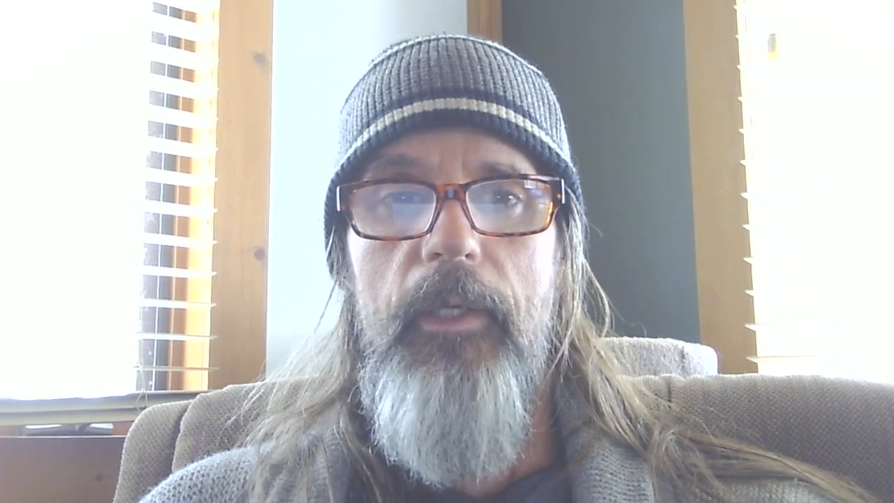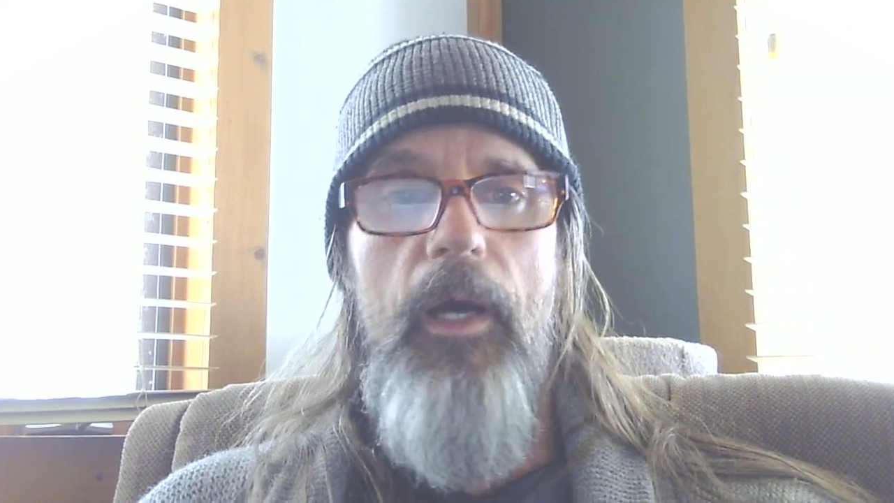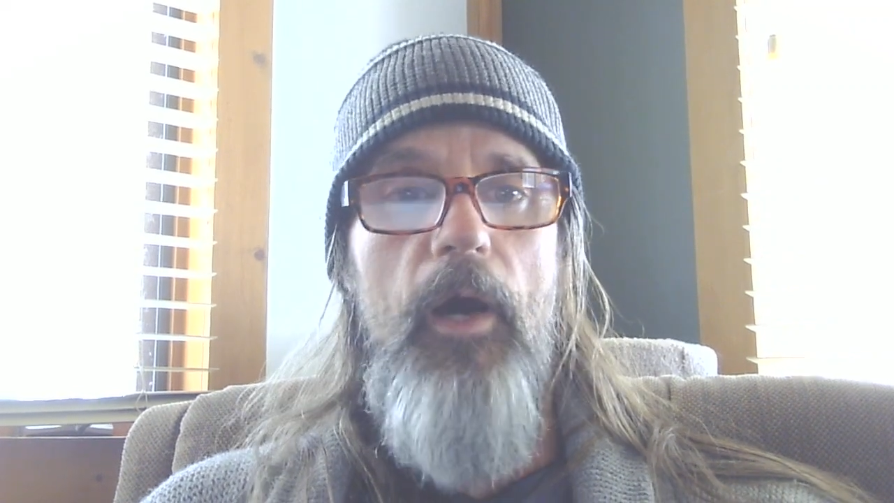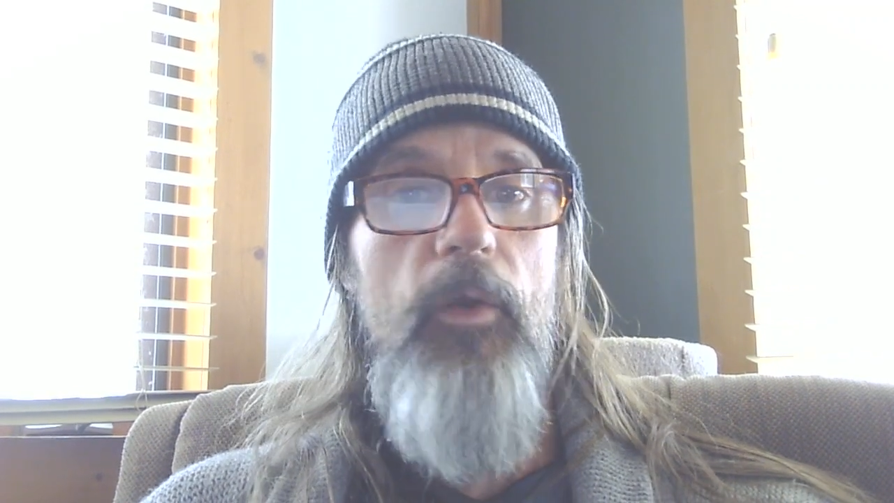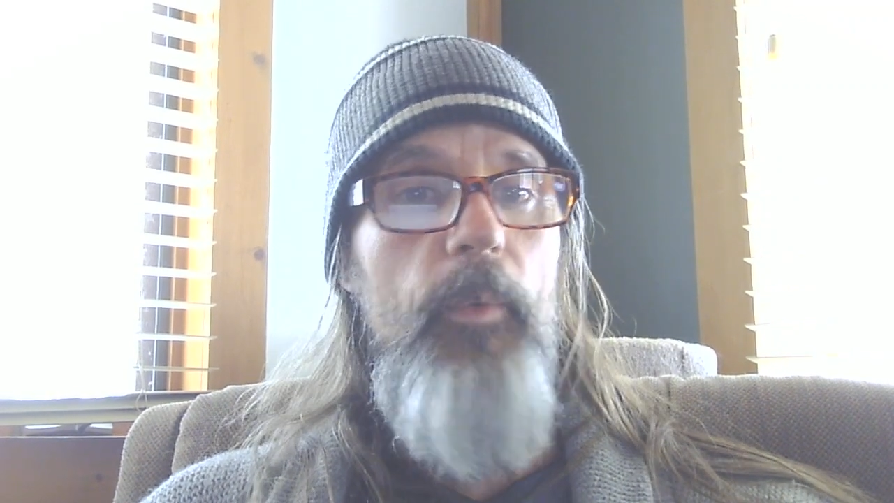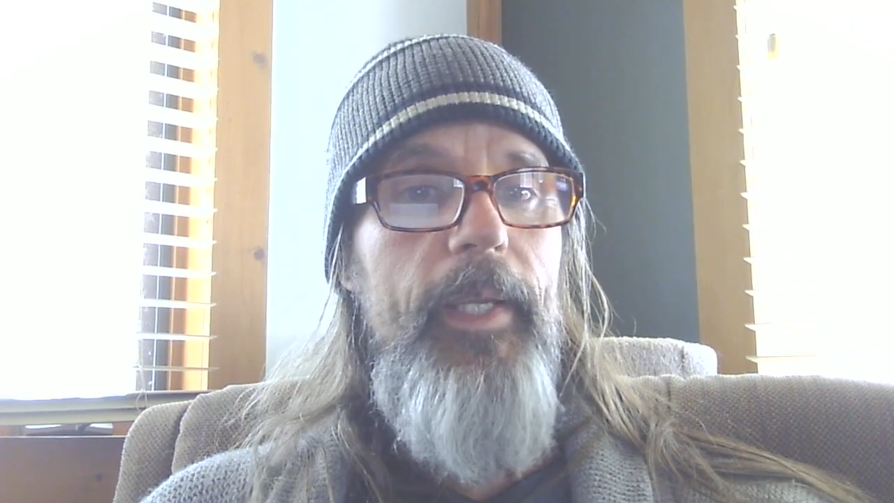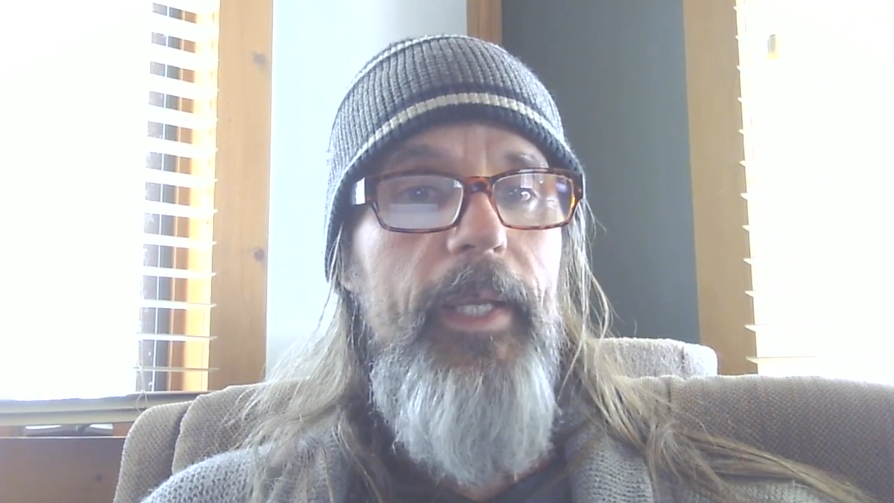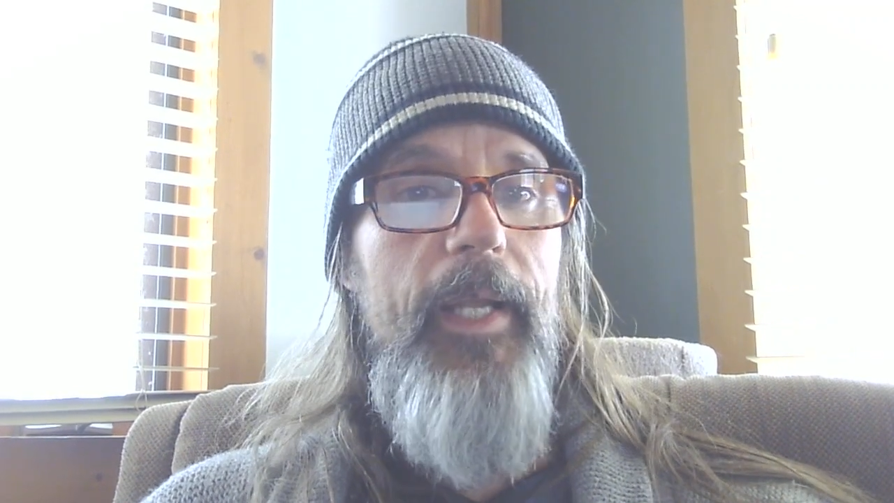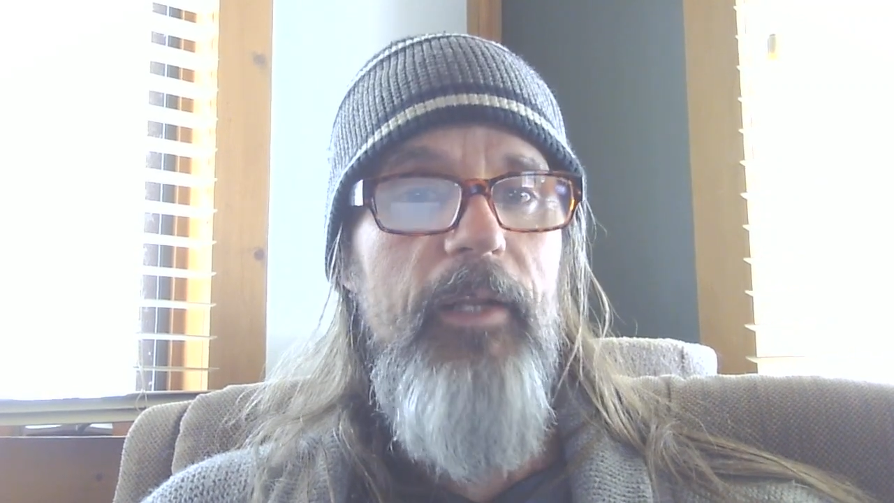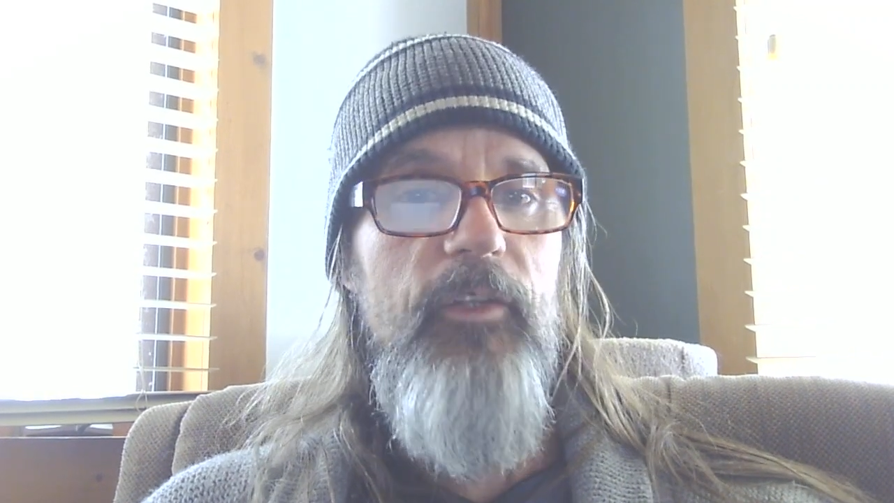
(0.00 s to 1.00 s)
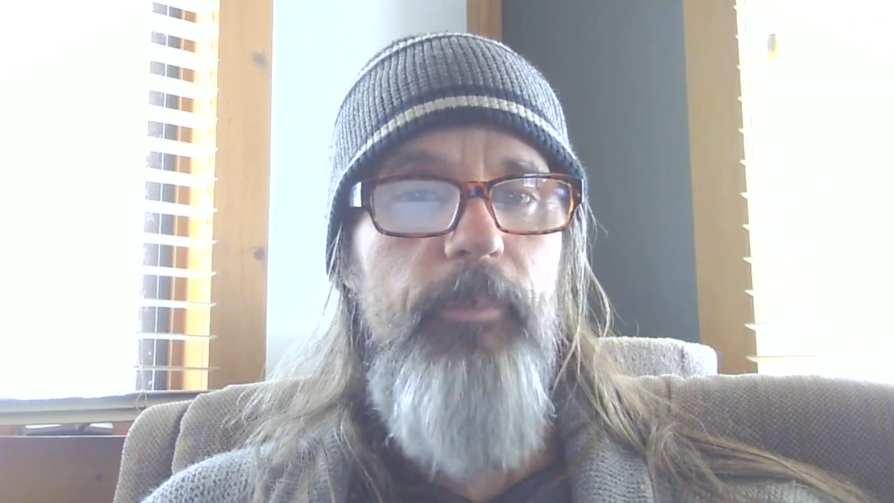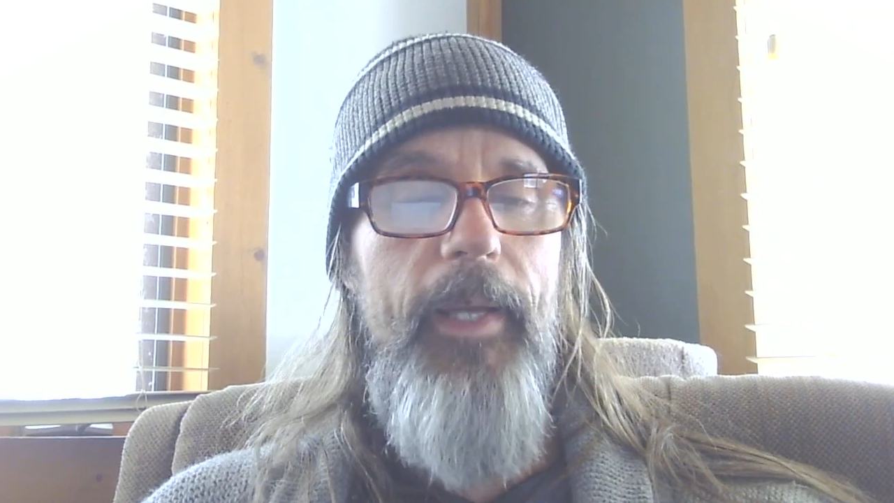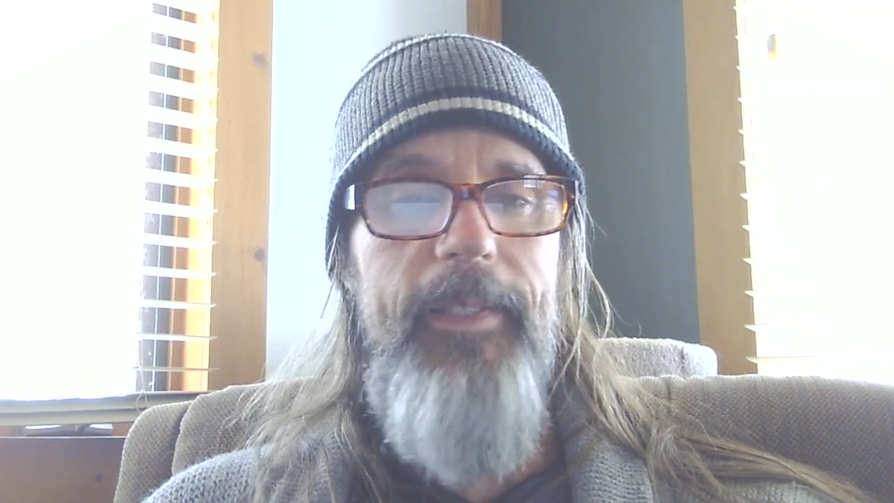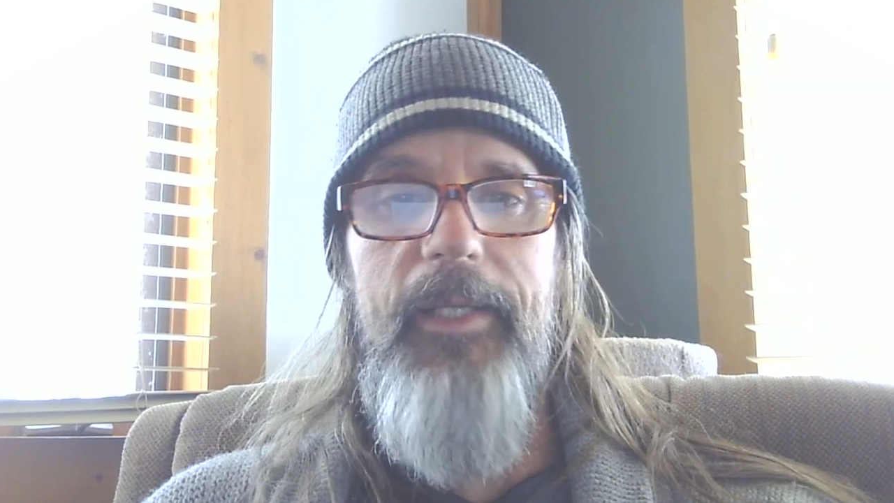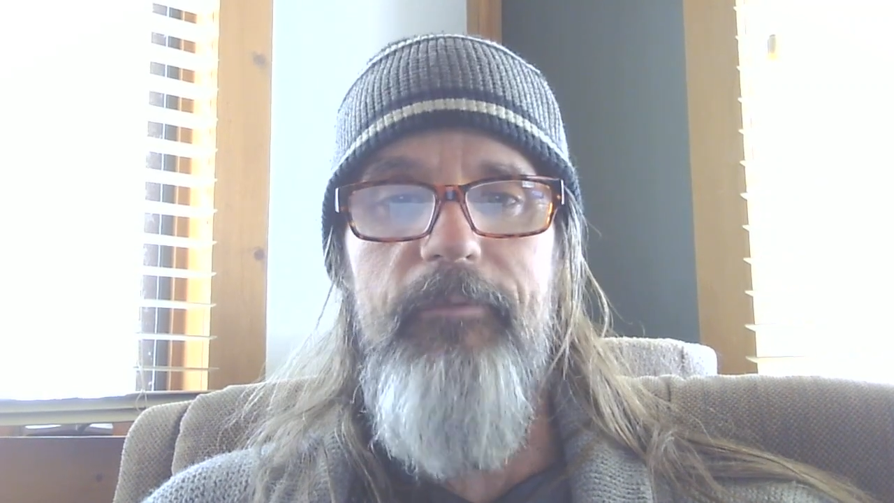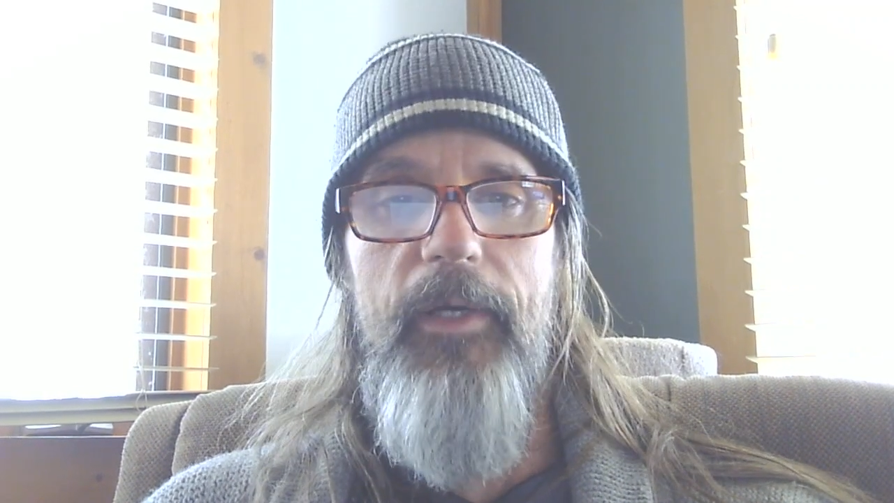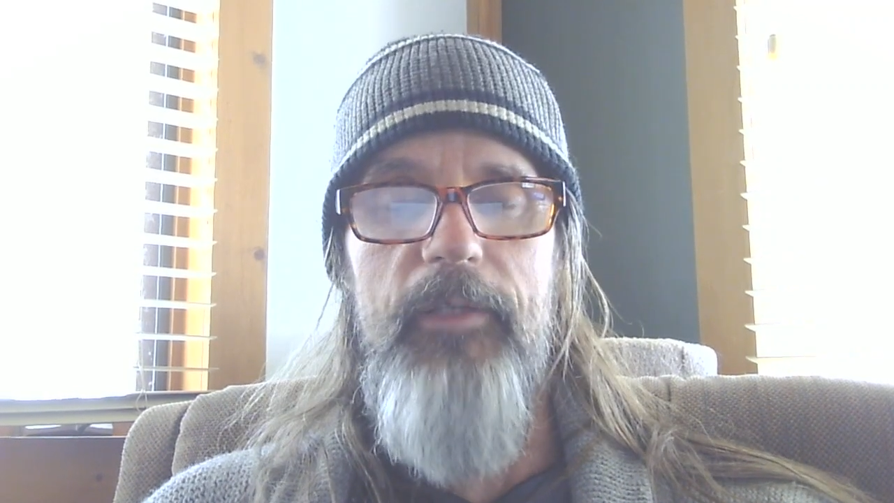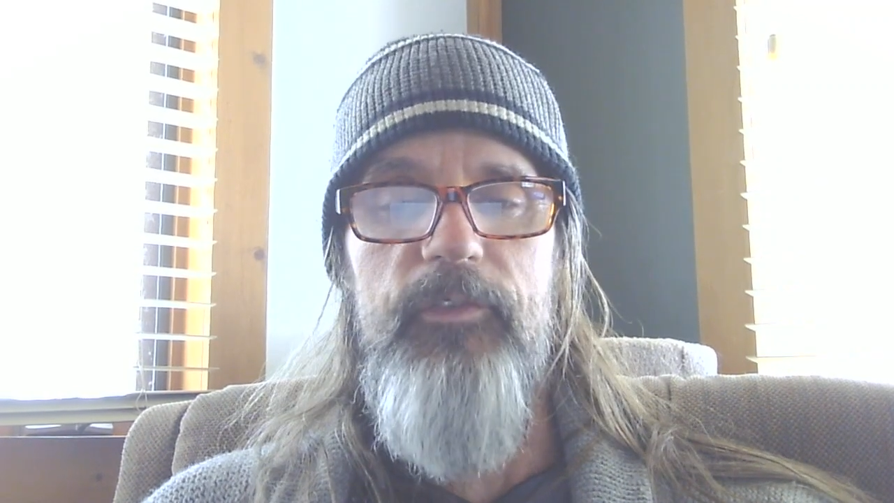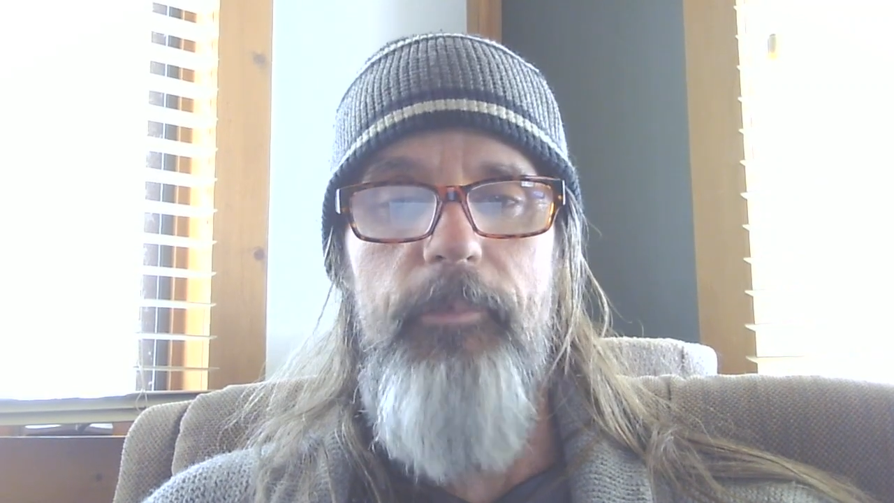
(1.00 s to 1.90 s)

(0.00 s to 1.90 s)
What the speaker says: Although we cannot expect any of us to